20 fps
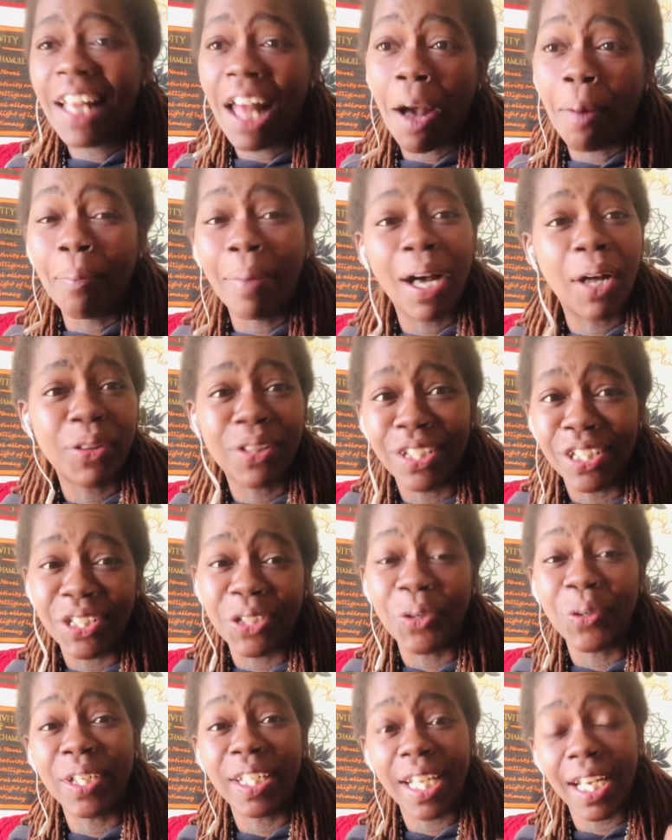about the
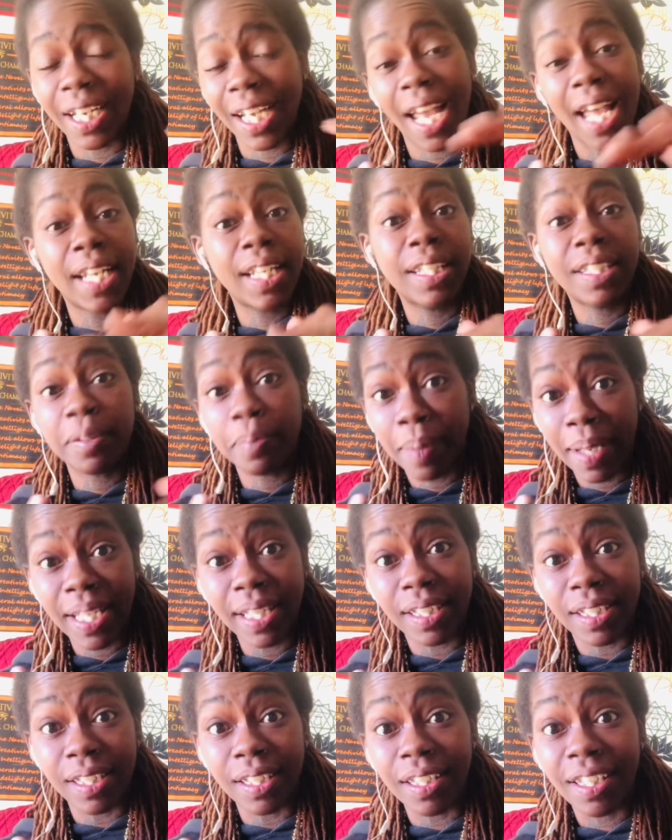zodiac at its
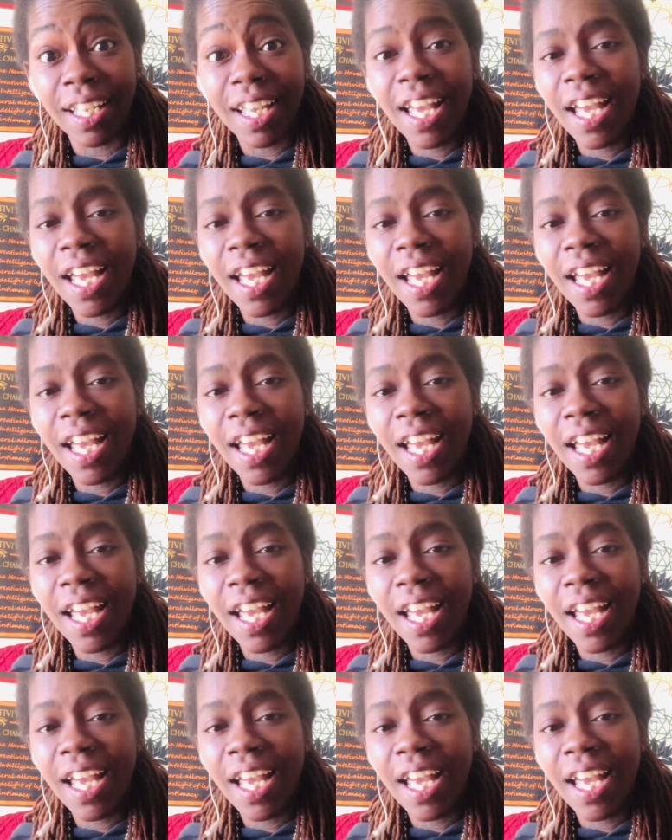basic